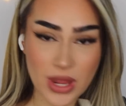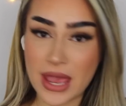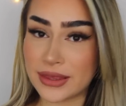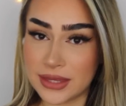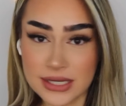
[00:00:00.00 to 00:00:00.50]

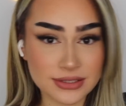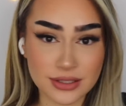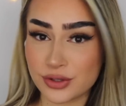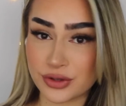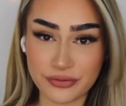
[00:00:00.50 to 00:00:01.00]
I think there's a
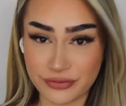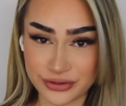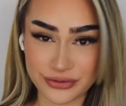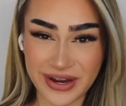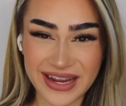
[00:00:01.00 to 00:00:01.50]
little
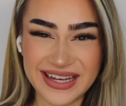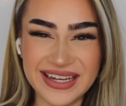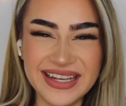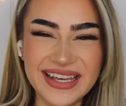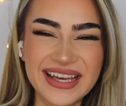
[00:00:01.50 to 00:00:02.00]
difference, right?
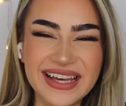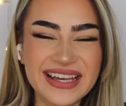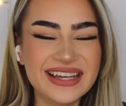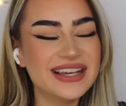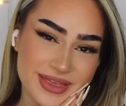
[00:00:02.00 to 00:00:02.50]

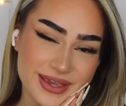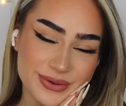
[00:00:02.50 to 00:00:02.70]
Thank